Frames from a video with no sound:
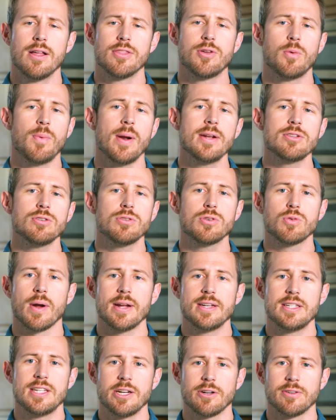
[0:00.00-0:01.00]
The rental
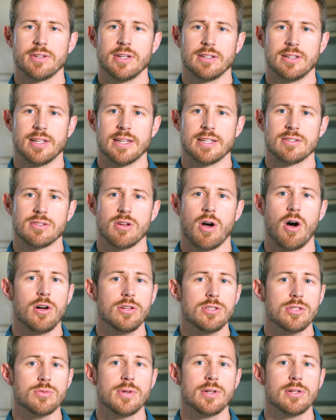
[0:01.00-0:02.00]
criteria list
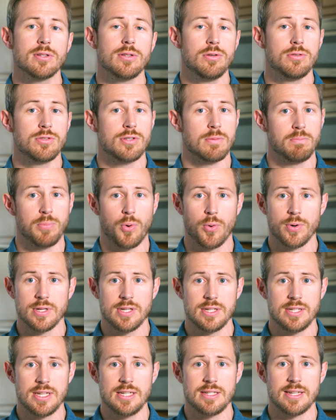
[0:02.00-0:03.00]
also includes
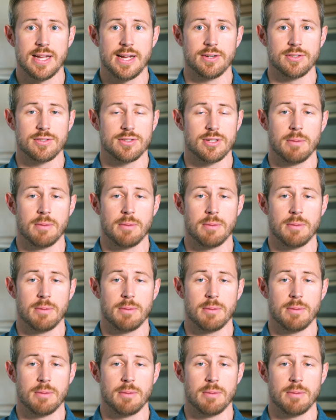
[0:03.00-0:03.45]
important details